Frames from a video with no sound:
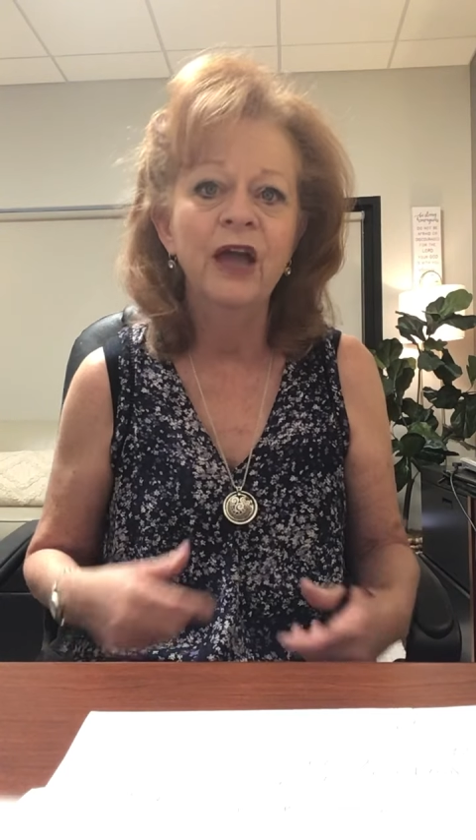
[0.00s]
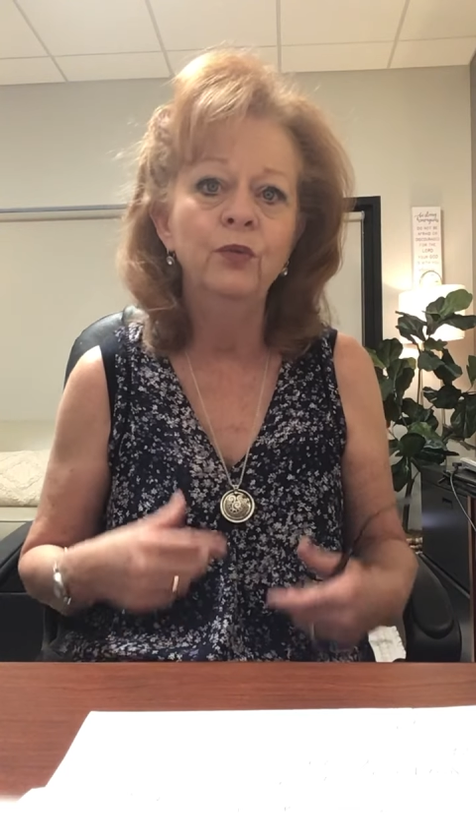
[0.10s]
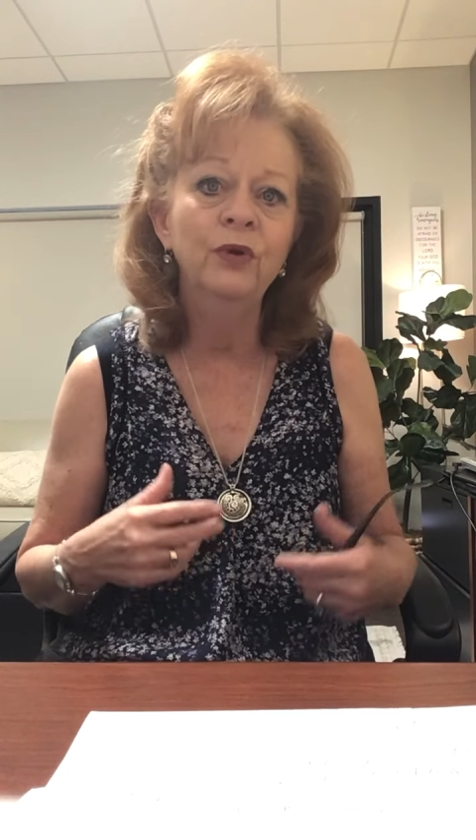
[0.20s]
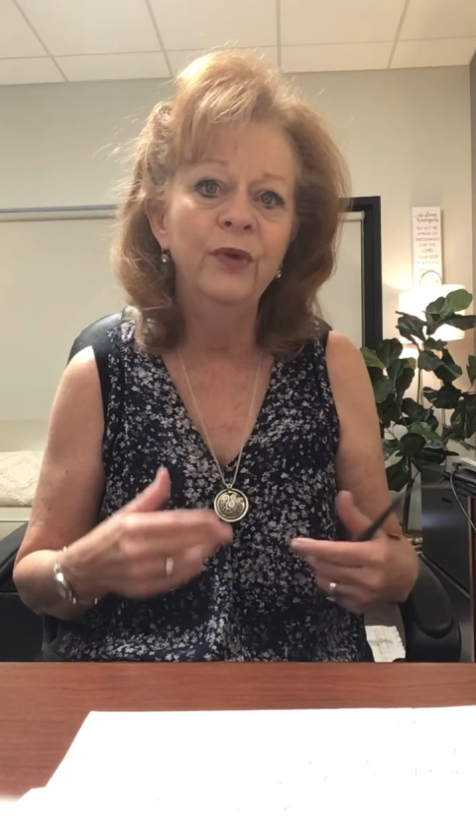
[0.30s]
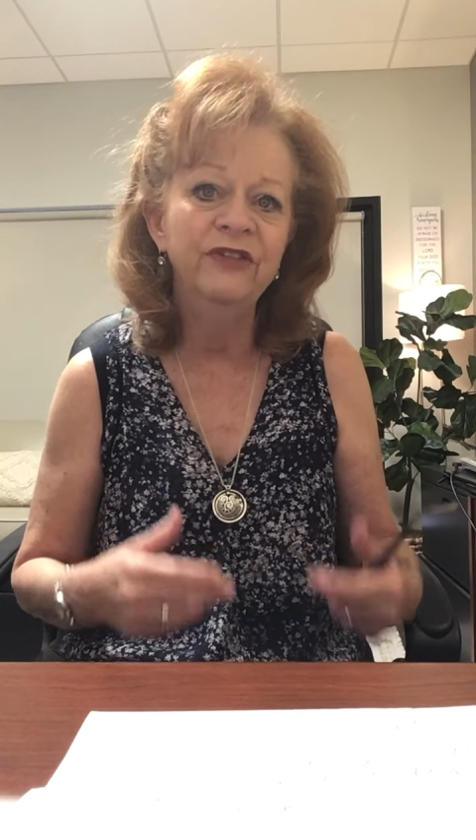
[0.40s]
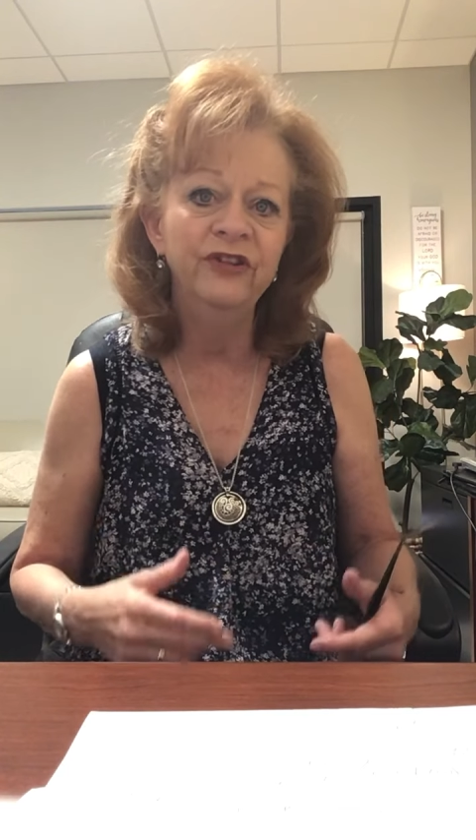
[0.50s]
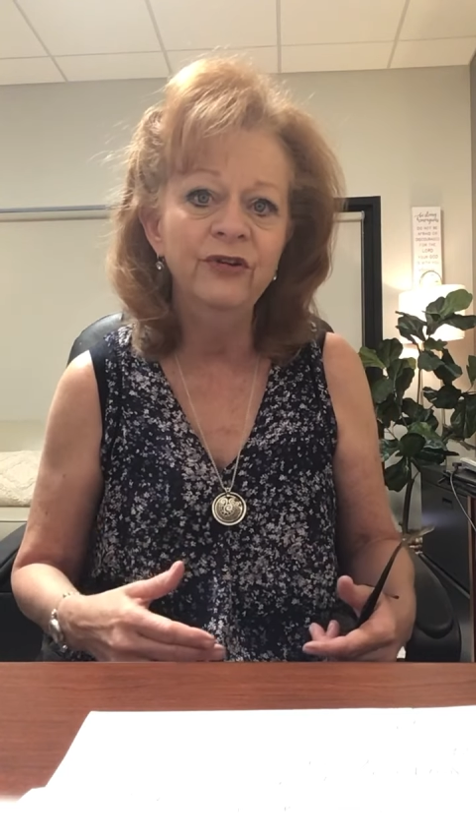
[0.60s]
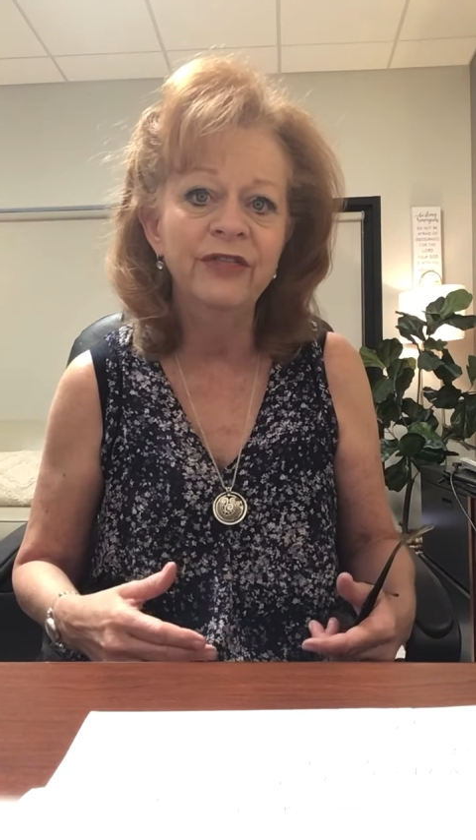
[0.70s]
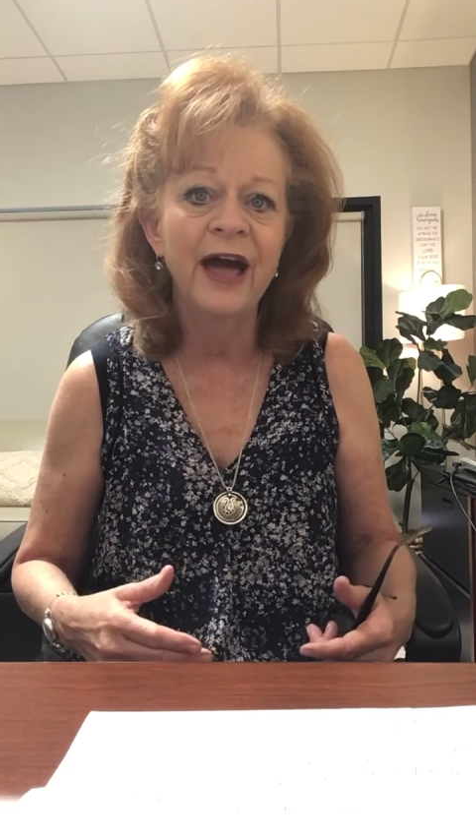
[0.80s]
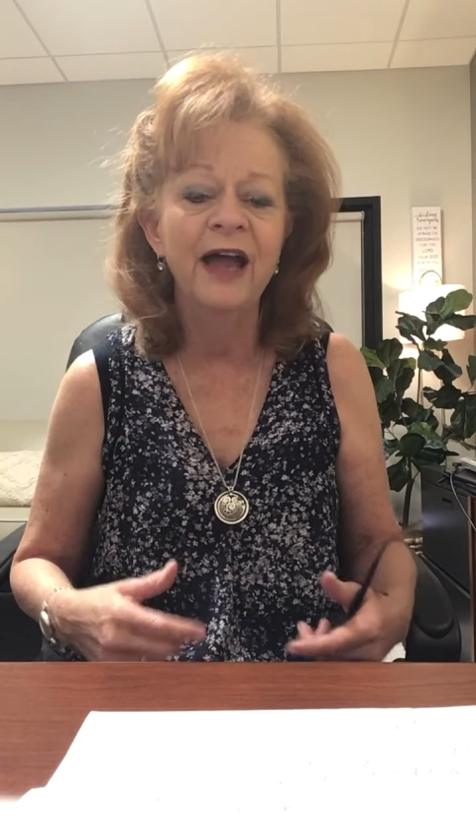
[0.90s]
And when we
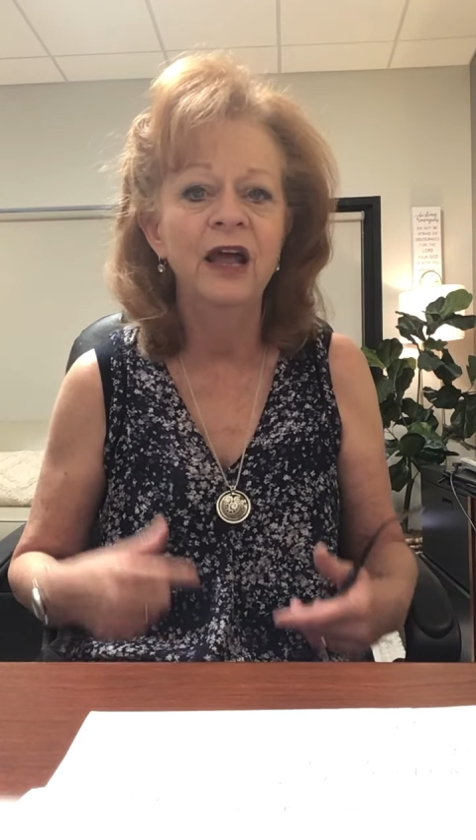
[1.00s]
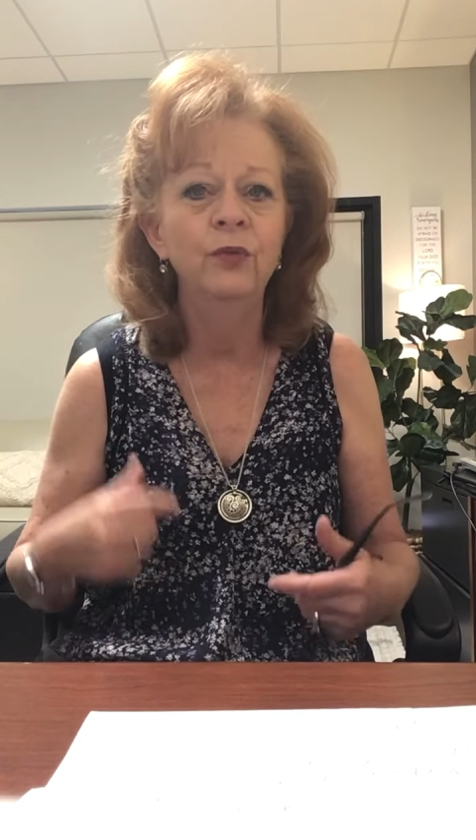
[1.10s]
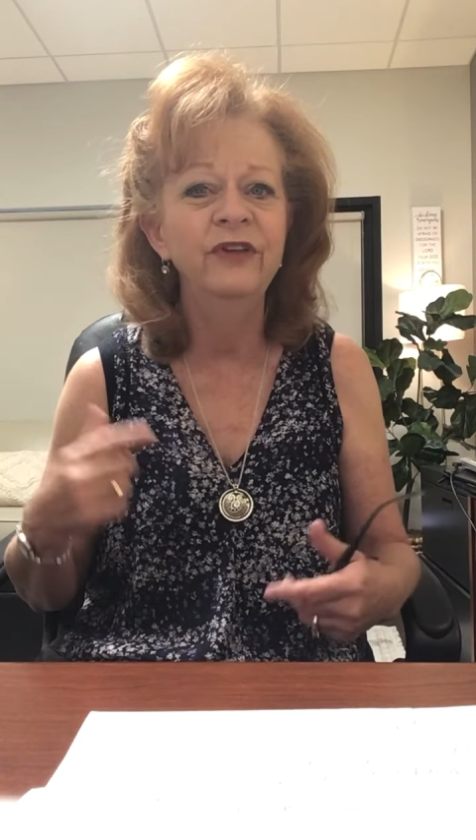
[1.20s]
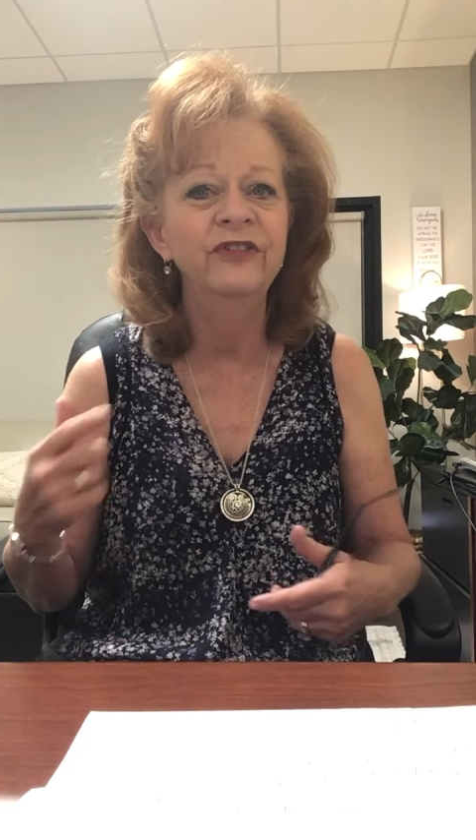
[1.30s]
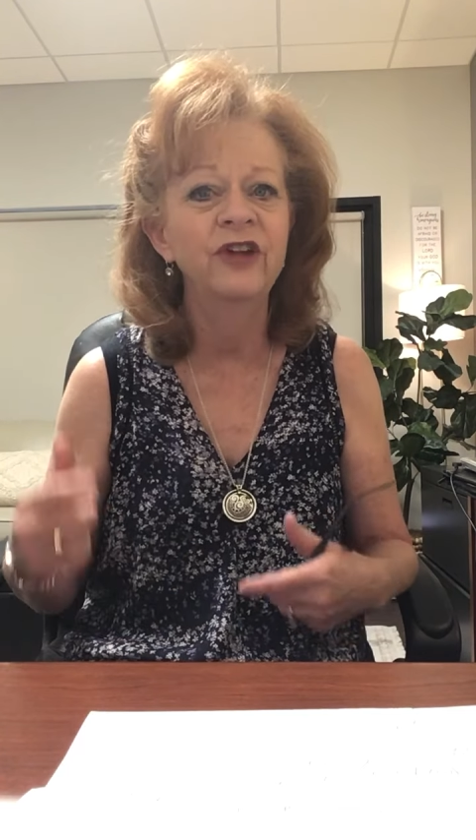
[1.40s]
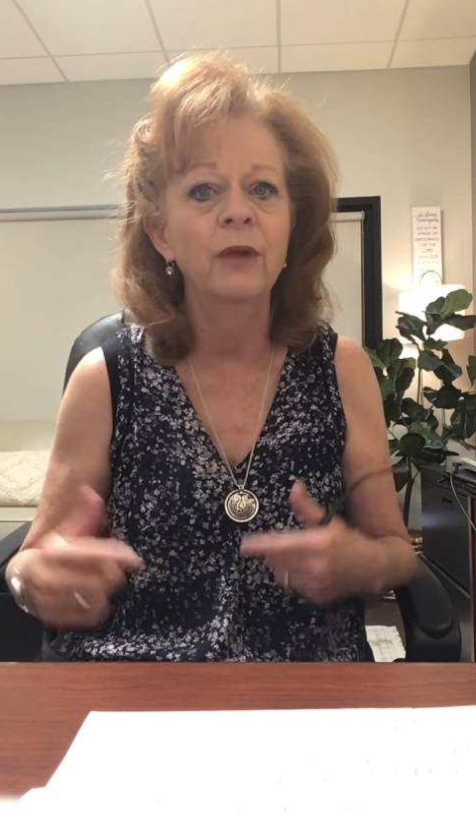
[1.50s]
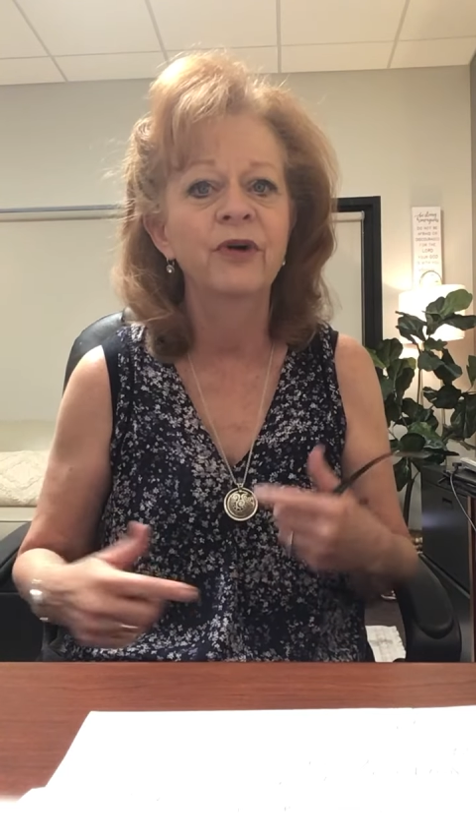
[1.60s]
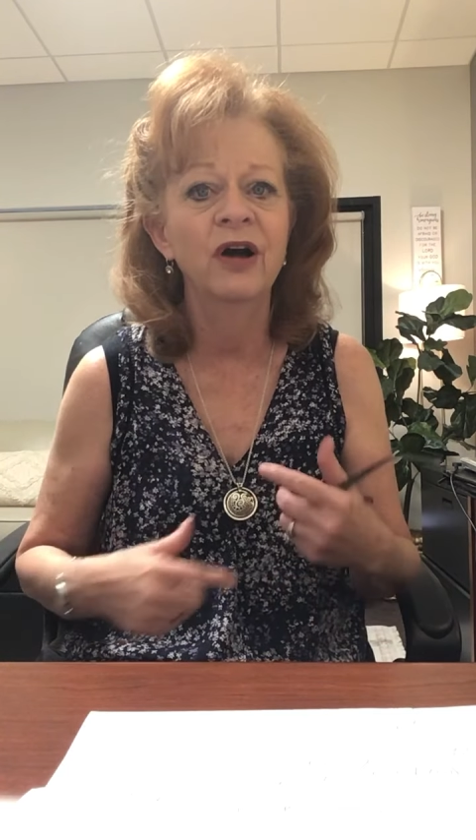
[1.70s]
do that and we stop